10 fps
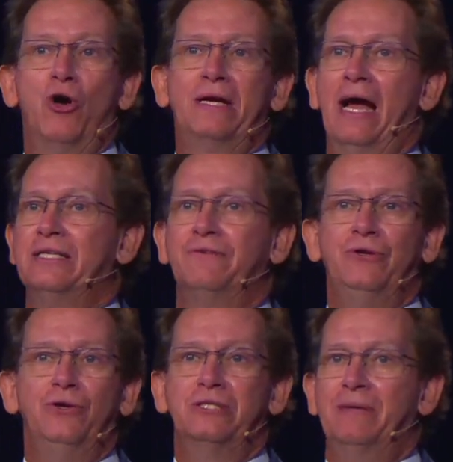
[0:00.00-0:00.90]
kinds of
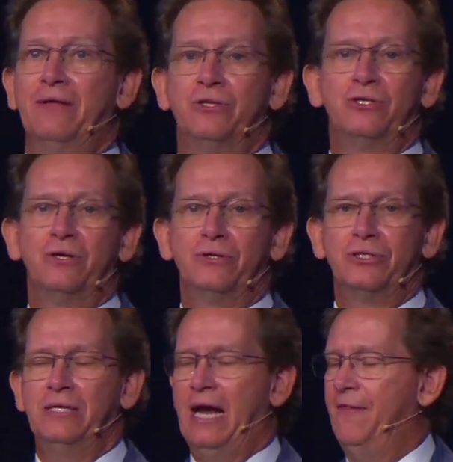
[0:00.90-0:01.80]
views about the
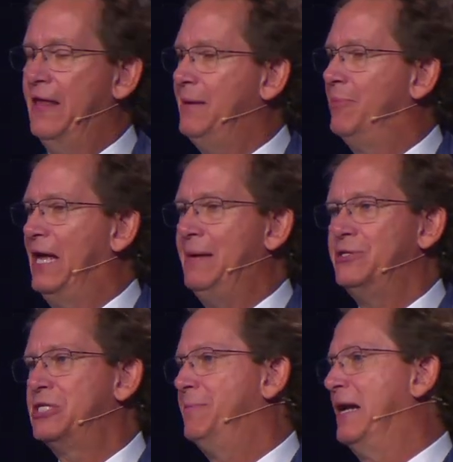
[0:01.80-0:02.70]
church, and they blame
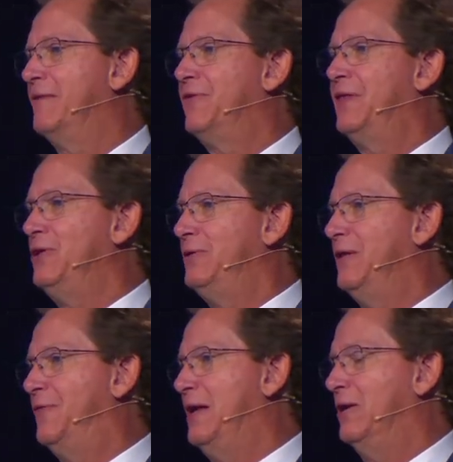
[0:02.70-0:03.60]
just about everything you
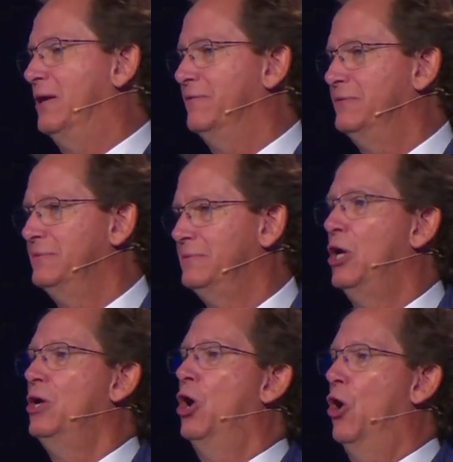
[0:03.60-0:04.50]
can think of
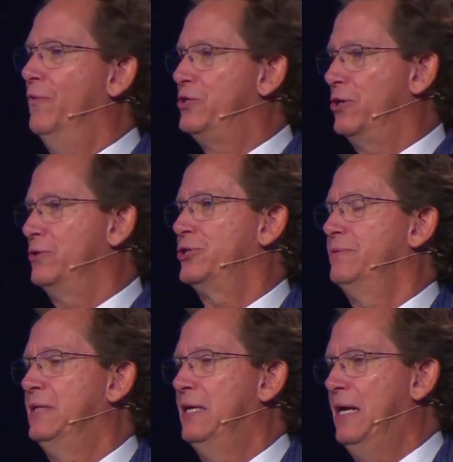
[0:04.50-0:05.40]
on the church.
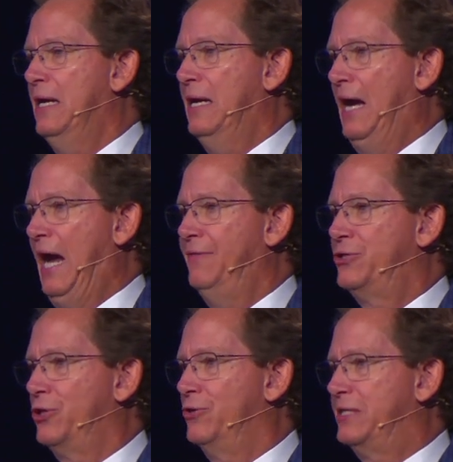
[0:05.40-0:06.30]
And the
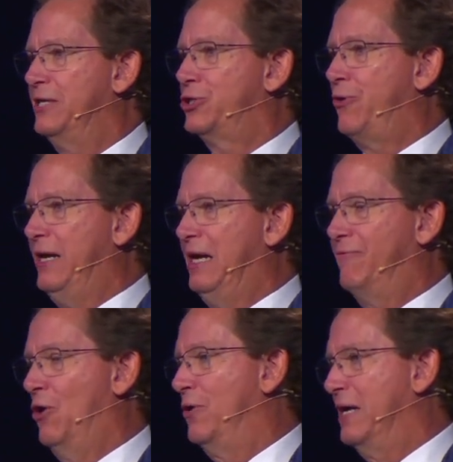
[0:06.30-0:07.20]
church gets credit
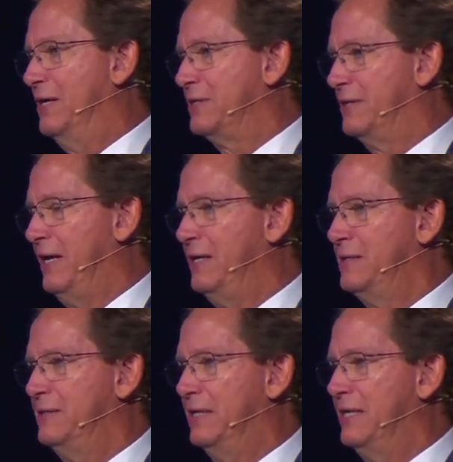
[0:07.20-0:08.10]
for all kinds of
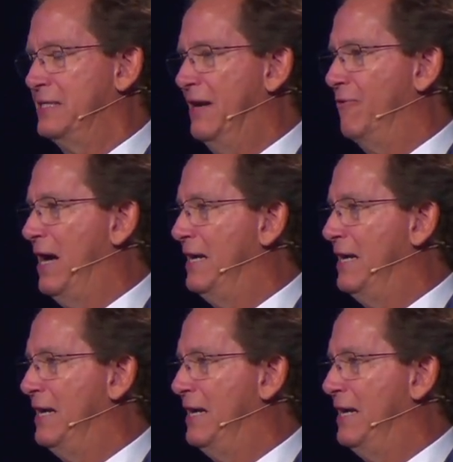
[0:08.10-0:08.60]
things that it's never had